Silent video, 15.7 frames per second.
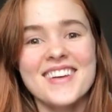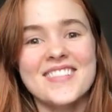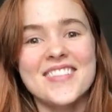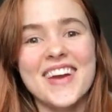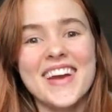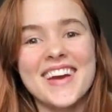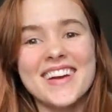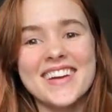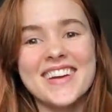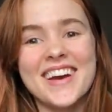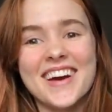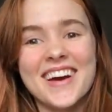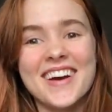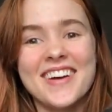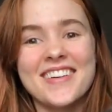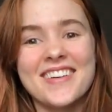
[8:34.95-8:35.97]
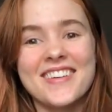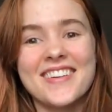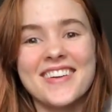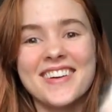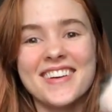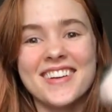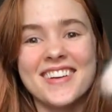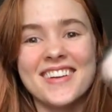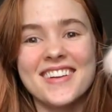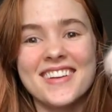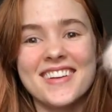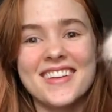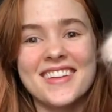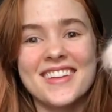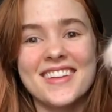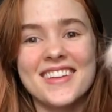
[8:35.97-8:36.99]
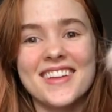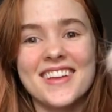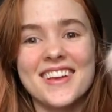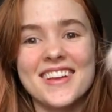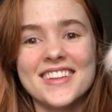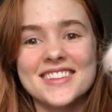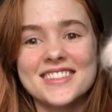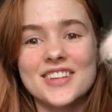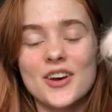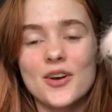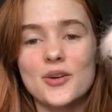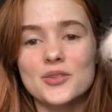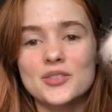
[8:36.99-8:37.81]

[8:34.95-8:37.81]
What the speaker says: There go! So